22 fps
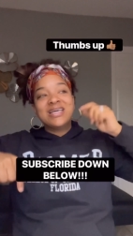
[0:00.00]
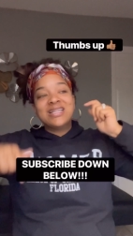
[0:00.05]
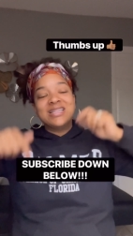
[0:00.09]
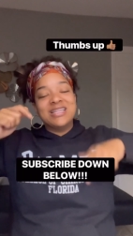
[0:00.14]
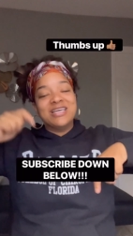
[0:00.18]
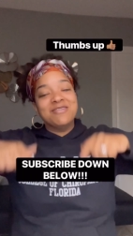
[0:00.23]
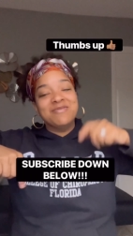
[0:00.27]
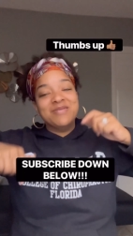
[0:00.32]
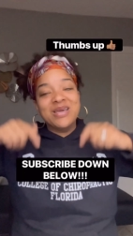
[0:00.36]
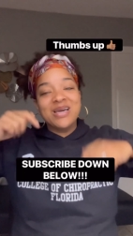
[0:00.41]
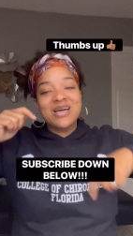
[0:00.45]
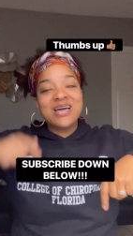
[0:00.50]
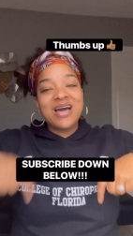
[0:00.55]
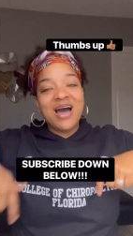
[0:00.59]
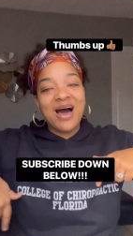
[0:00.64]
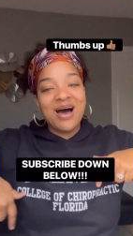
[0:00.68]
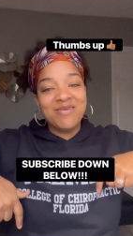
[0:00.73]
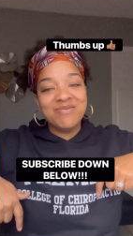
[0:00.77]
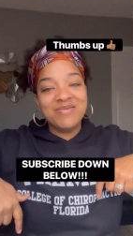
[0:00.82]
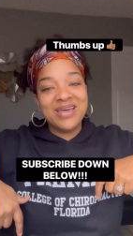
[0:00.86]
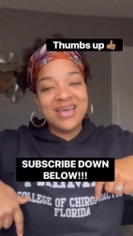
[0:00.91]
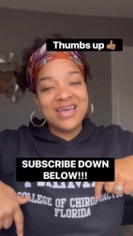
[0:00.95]
Leave me a
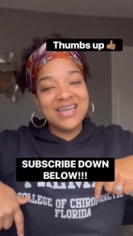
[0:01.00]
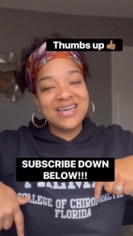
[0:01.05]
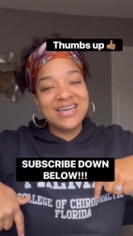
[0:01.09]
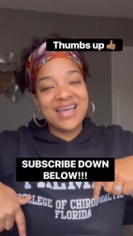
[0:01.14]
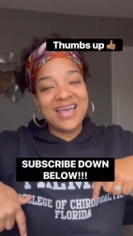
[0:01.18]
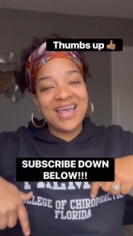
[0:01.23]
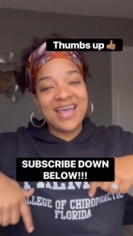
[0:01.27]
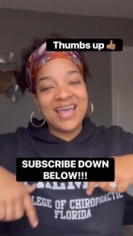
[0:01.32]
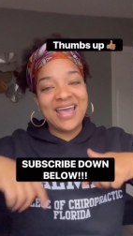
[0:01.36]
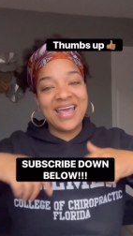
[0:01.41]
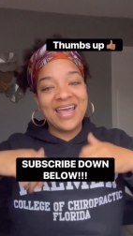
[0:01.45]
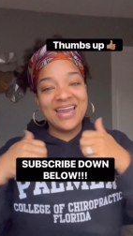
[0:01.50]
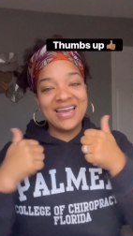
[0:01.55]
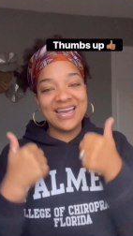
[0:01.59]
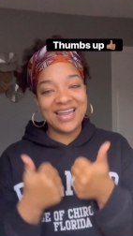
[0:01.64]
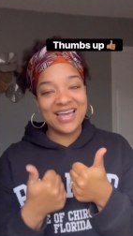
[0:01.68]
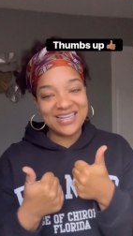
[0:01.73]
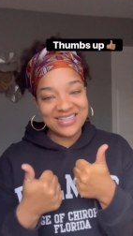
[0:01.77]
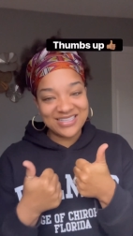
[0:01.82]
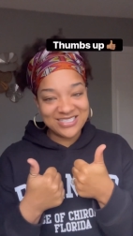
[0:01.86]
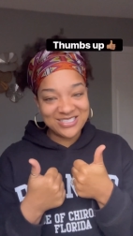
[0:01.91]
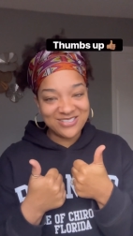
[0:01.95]
comment and
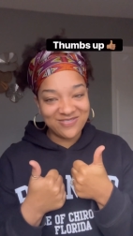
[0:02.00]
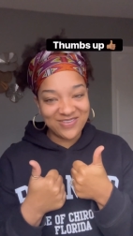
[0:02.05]
like this